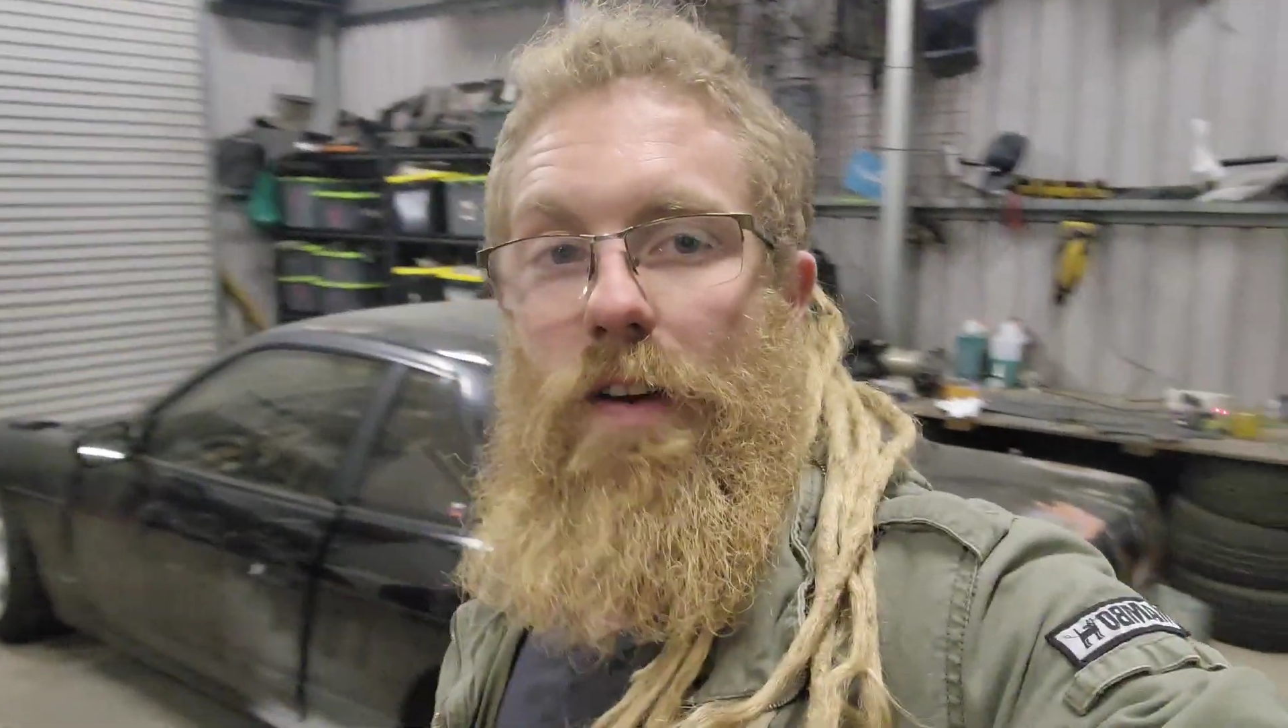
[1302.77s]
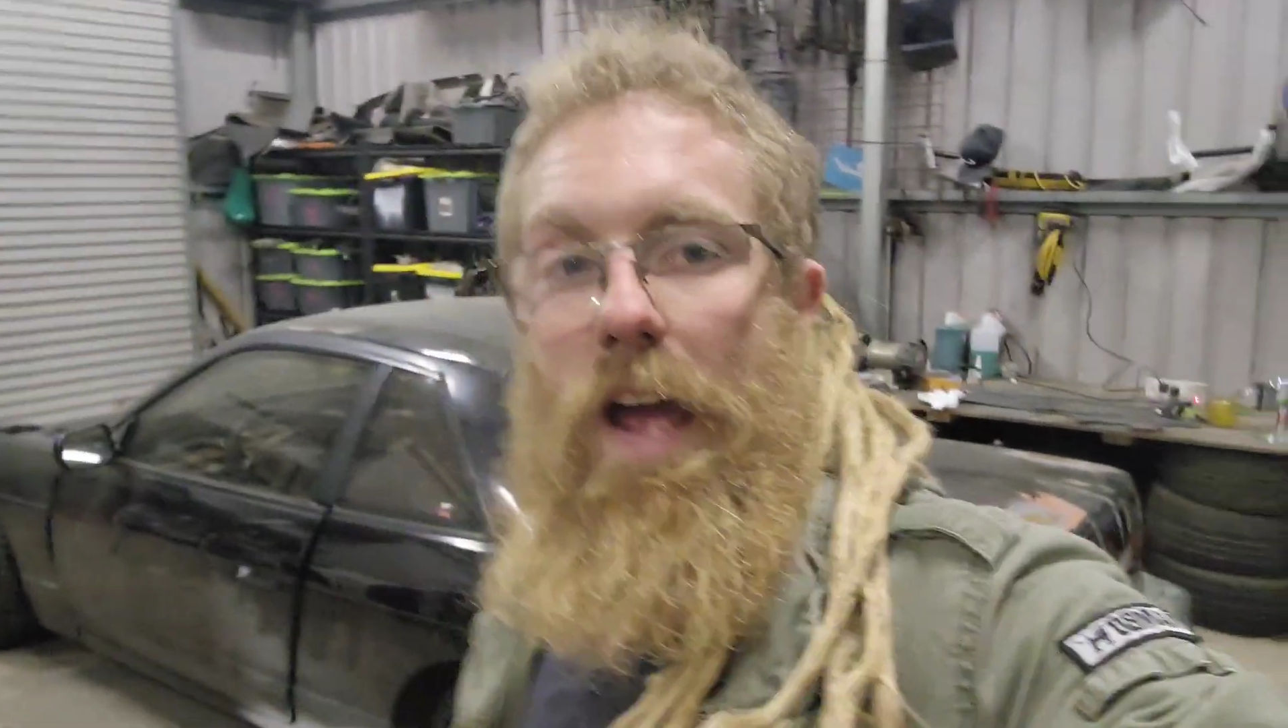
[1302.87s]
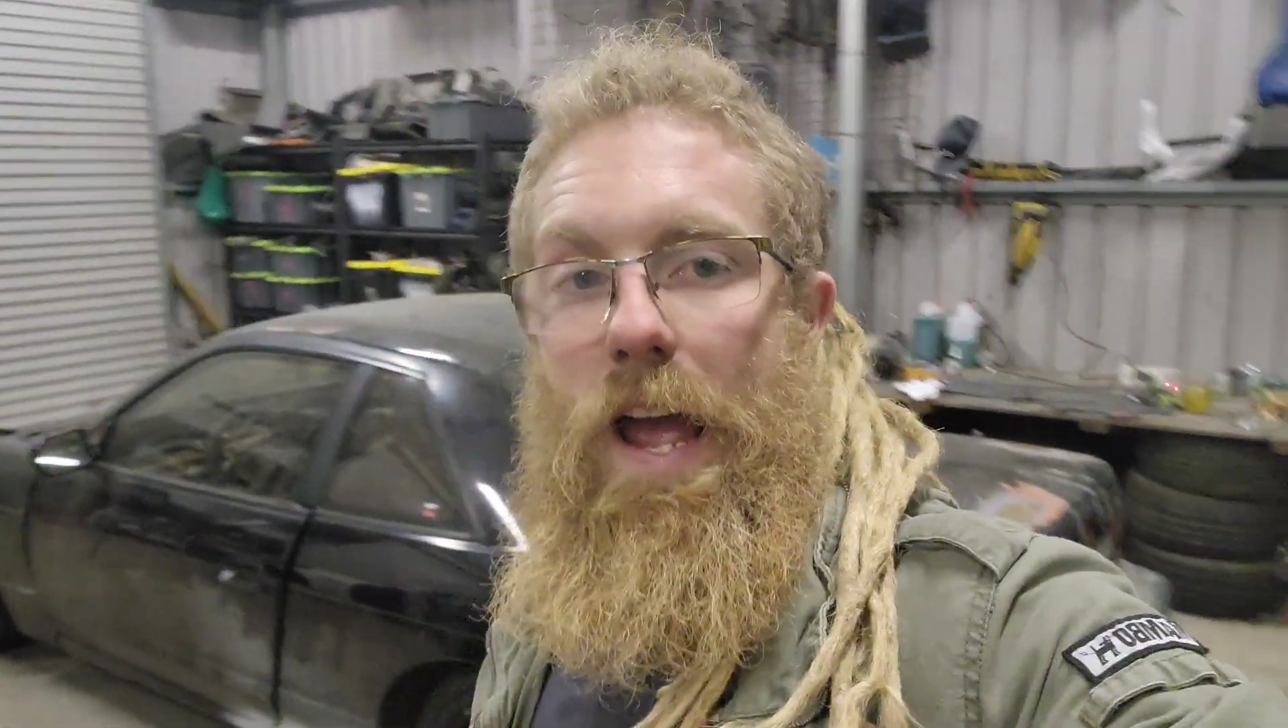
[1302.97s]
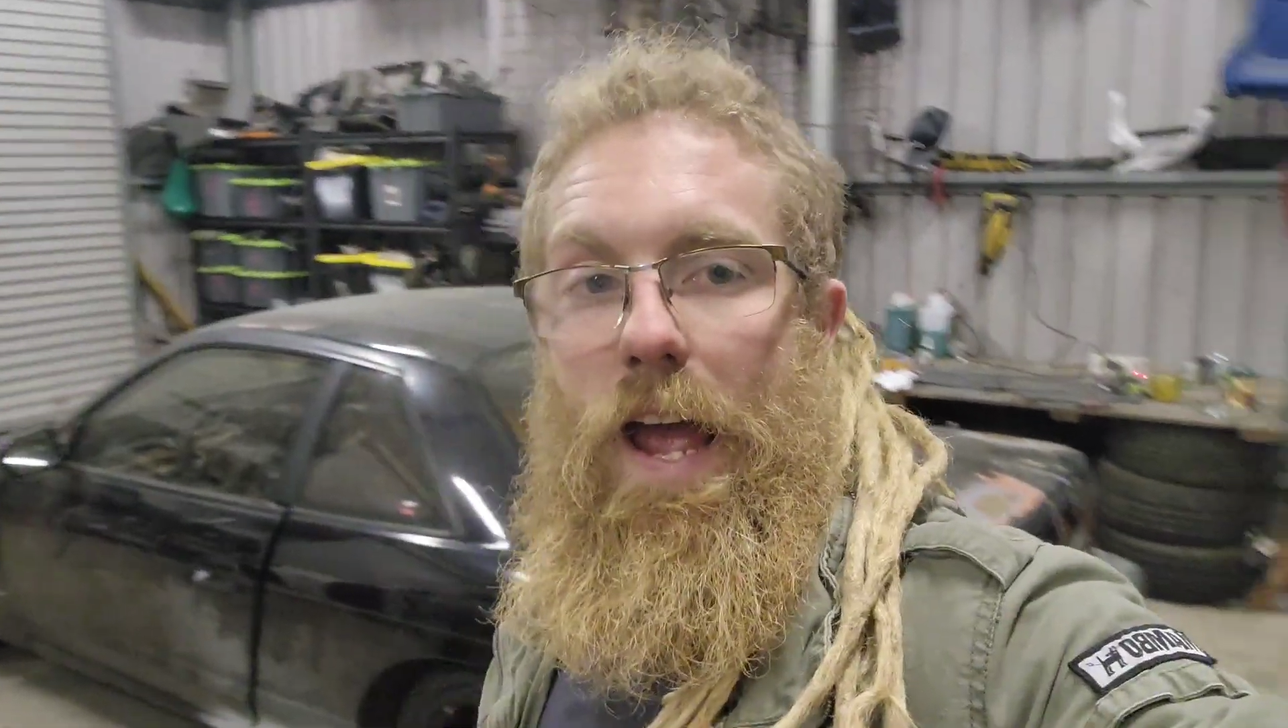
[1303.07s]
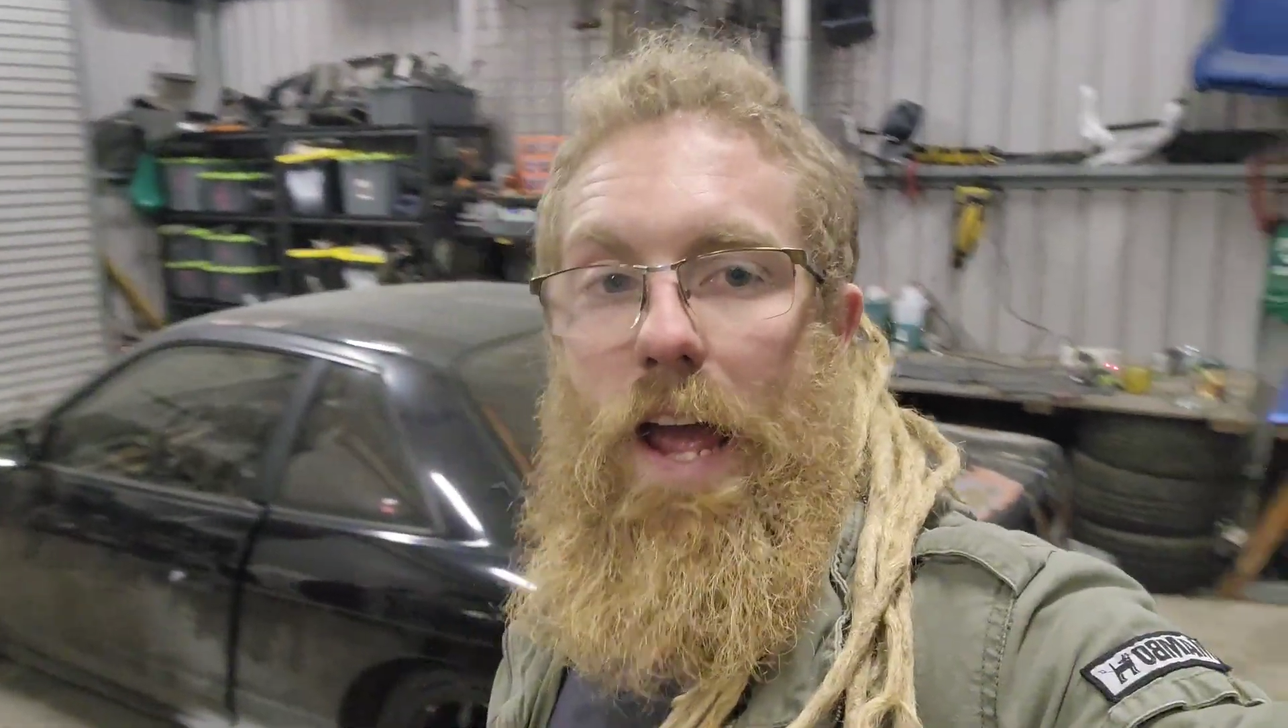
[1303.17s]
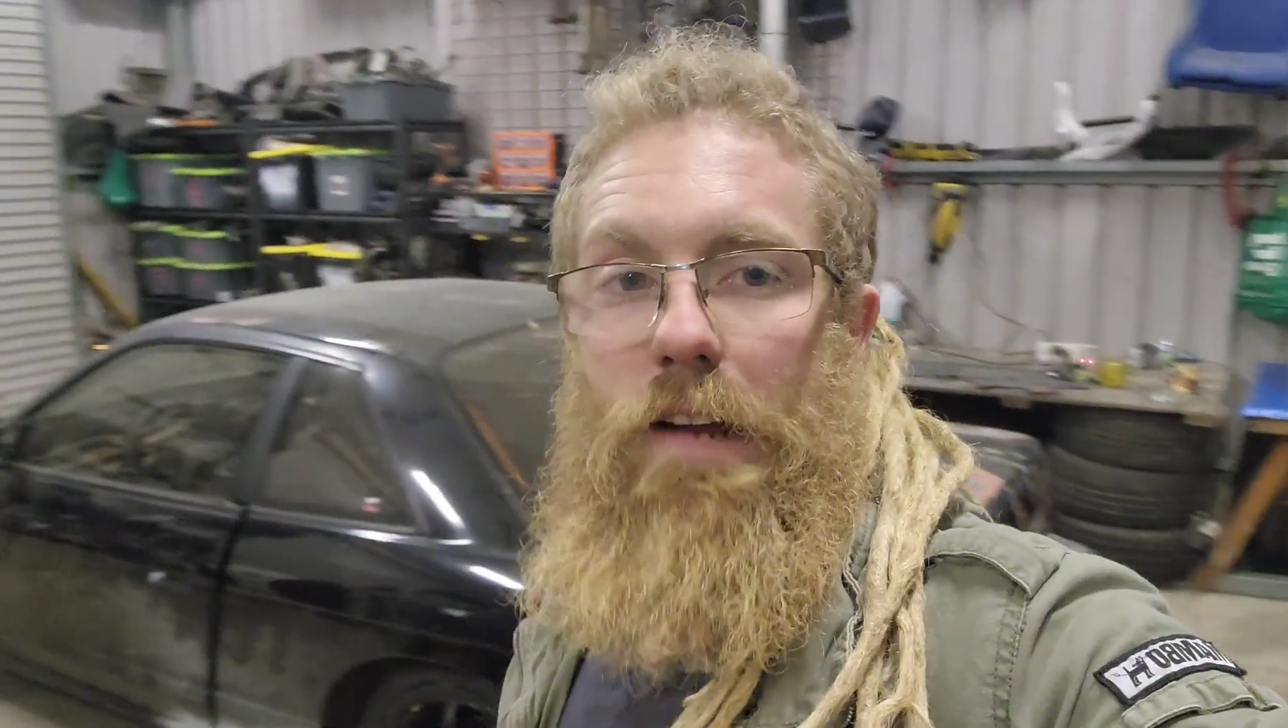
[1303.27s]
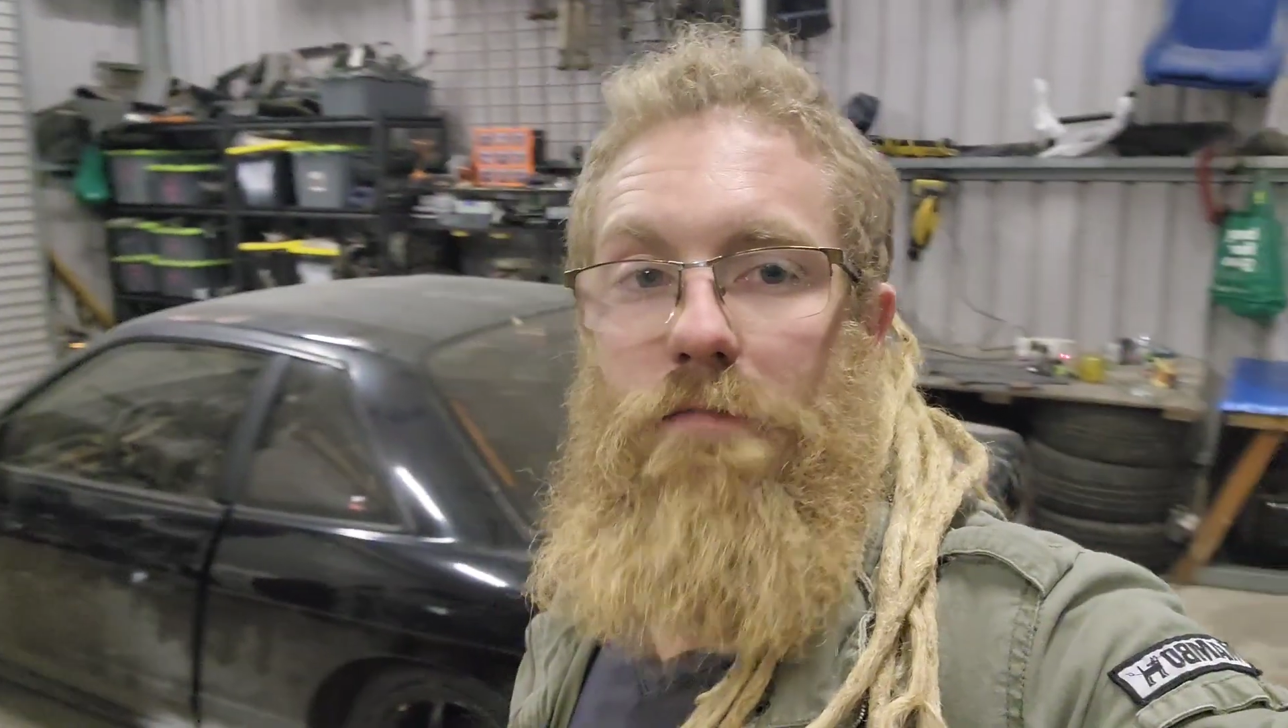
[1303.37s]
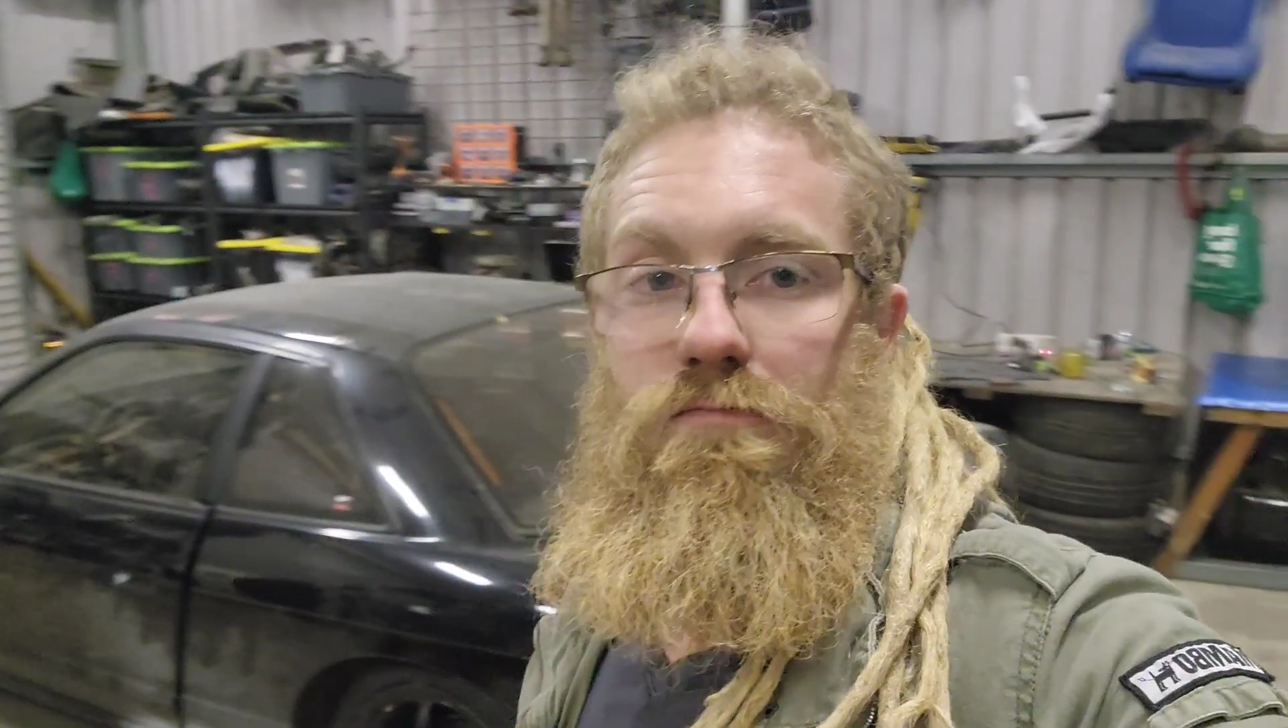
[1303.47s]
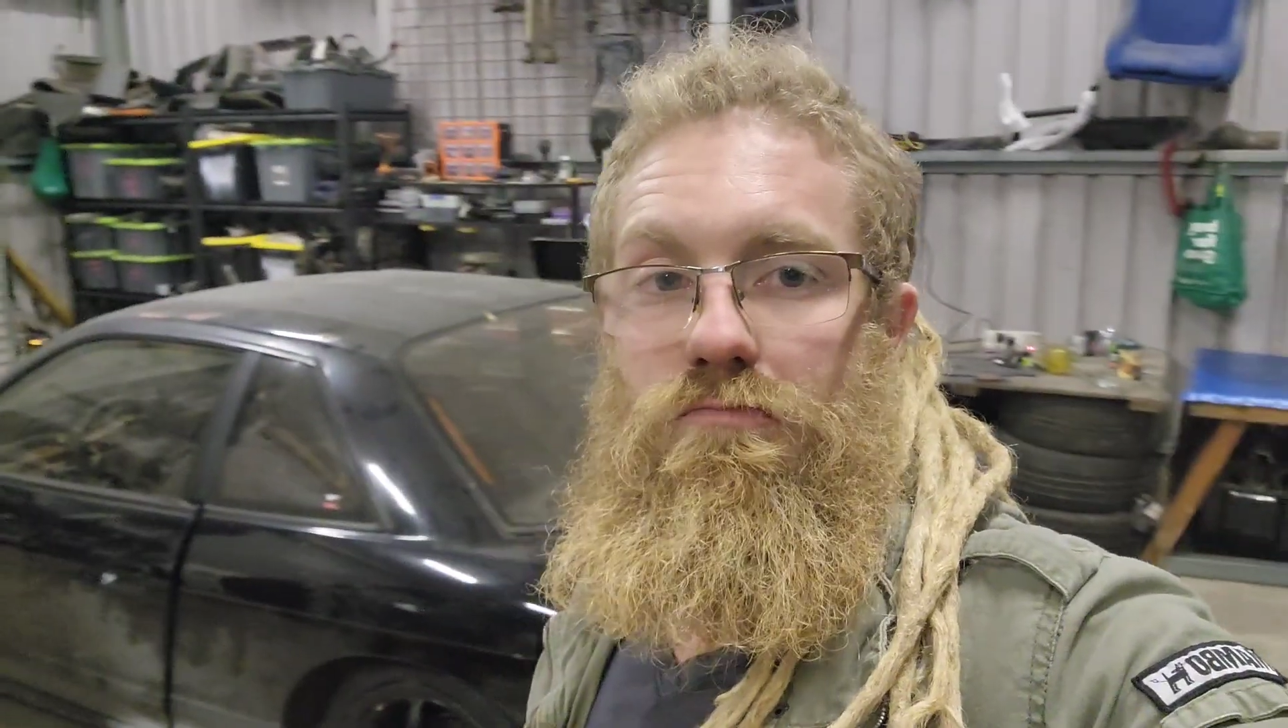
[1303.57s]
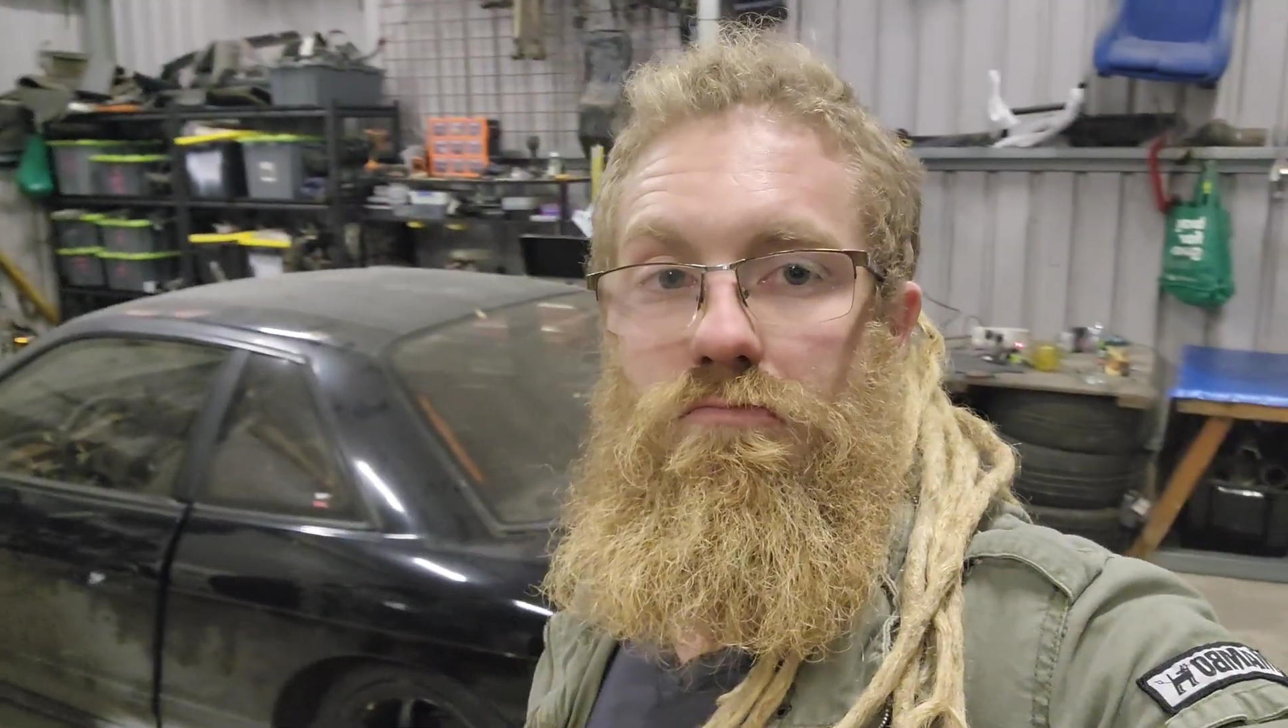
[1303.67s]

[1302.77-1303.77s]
and